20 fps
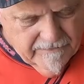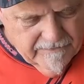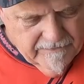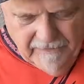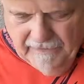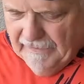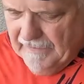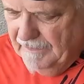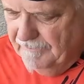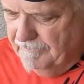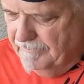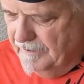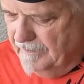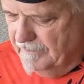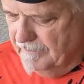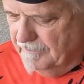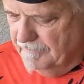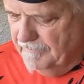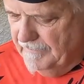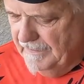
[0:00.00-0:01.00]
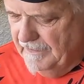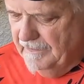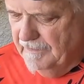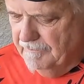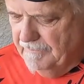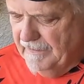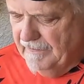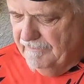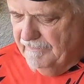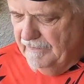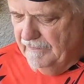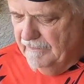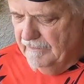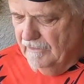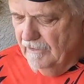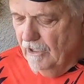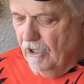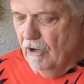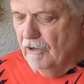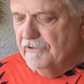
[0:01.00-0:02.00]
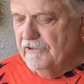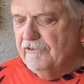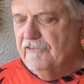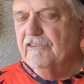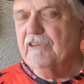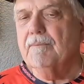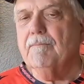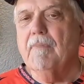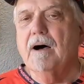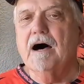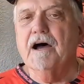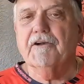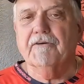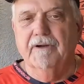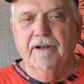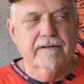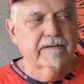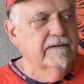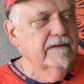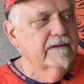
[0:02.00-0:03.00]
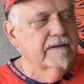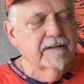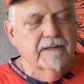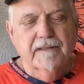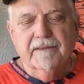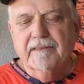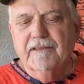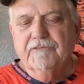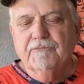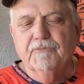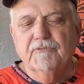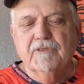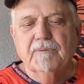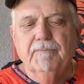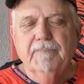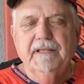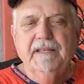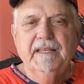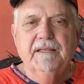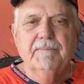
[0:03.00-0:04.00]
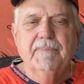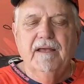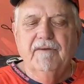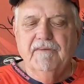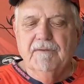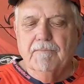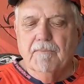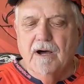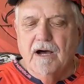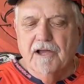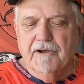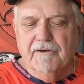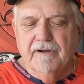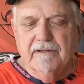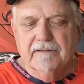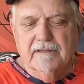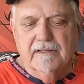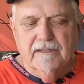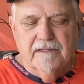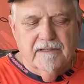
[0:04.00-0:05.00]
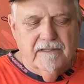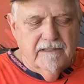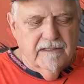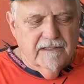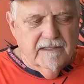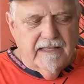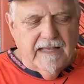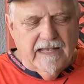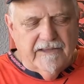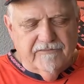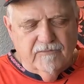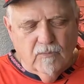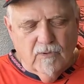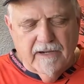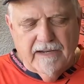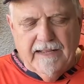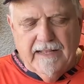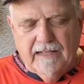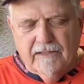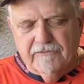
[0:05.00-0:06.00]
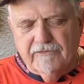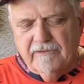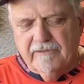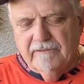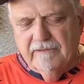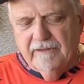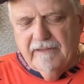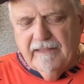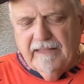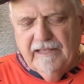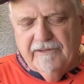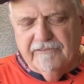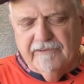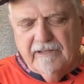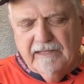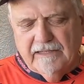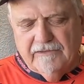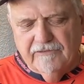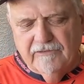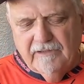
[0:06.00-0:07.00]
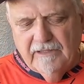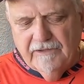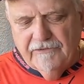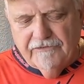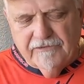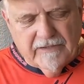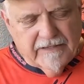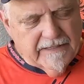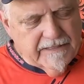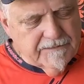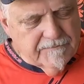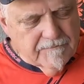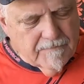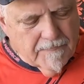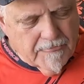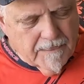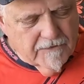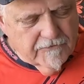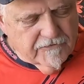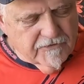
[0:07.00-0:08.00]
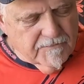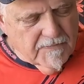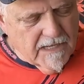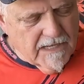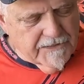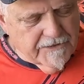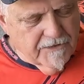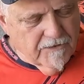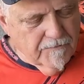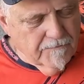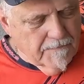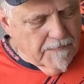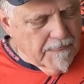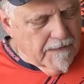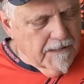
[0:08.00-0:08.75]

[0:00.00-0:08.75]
Yeah, medium heavy. Oh, this is the moderate. This was the medium heavy moderate. Cast 1 ounce, SLX DC, Shimano.